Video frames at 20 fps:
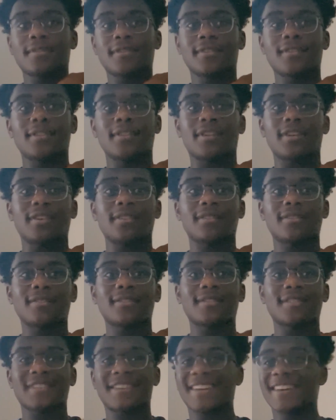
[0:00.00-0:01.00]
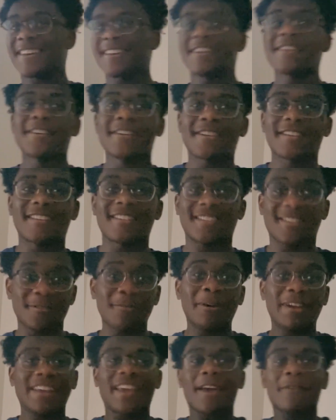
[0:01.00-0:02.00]
Yeah. You
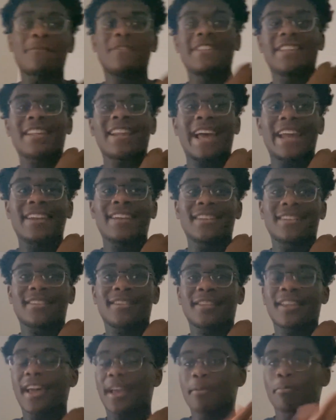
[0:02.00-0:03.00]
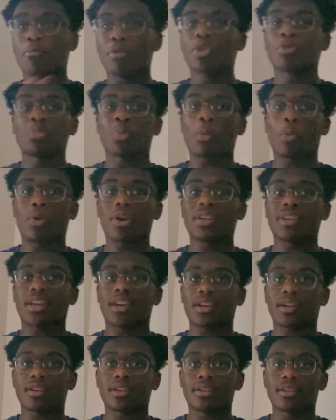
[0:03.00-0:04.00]
want to get a physique like this. Like, most people want that.